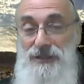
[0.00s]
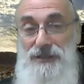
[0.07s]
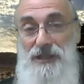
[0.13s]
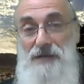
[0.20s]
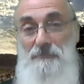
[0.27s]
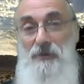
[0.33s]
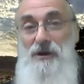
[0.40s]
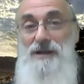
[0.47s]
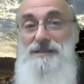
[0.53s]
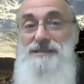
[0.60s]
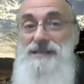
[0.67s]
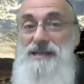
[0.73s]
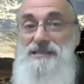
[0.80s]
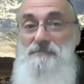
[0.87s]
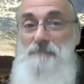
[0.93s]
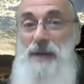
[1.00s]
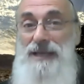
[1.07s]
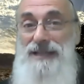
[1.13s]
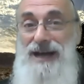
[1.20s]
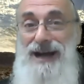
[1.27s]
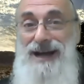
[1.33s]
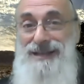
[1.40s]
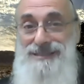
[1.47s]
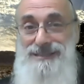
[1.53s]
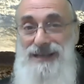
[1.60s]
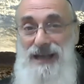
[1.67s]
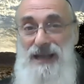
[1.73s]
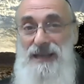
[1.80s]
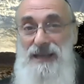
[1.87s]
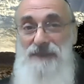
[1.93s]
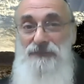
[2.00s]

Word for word: The Gemara says Ben Azzai,